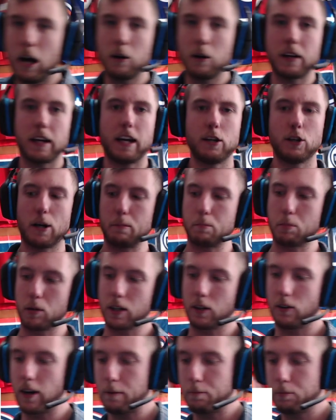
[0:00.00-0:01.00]
can I not bring
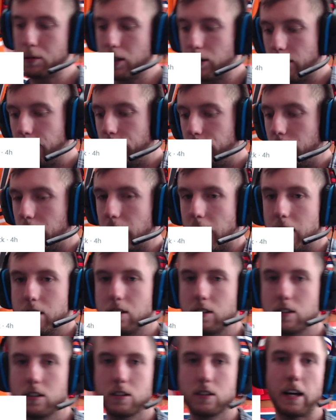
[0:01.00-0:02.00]
her up here if you
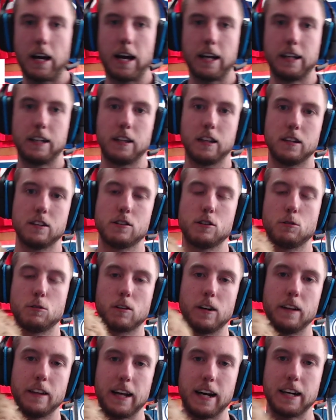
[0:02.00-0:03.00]
guys had to listen to her
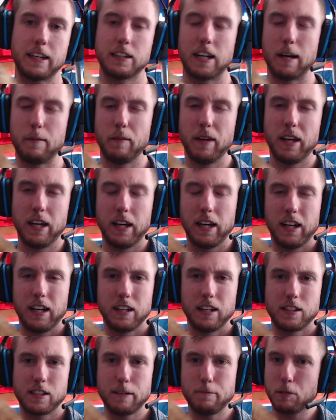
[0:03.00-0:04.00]
all that time?
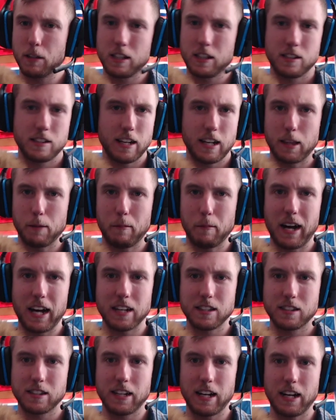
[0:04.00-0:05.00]
Simply said, the
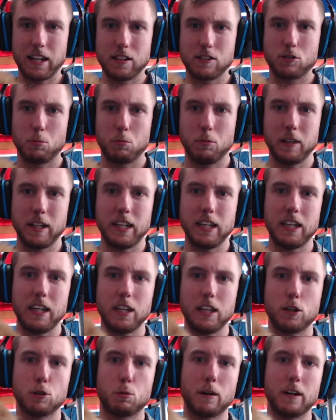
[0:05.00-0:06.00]
math says we
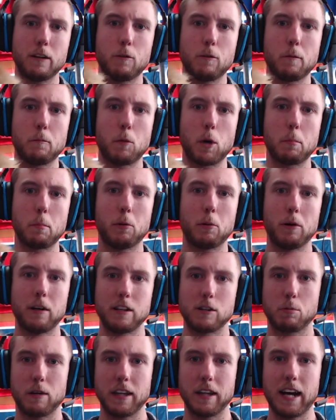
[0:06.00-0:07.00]
need 21 more
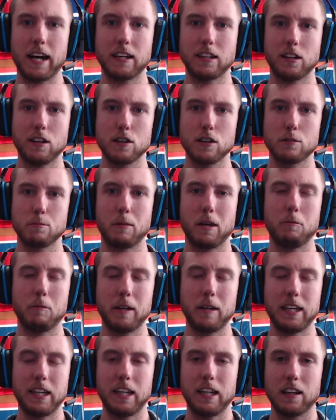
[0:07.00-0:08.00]
points. Well, that tells me
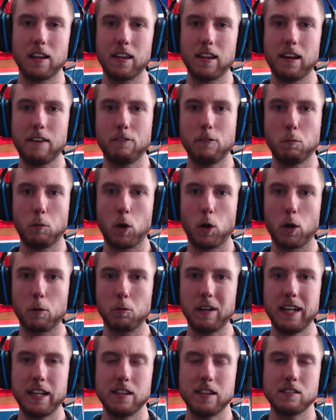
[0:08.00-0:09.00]
we need 11 more
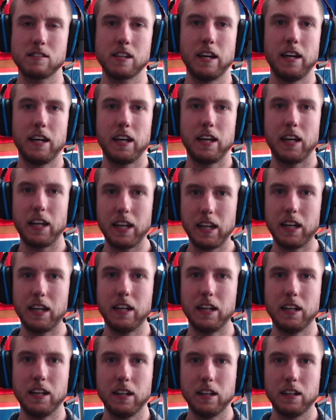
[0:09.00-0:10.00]
wins in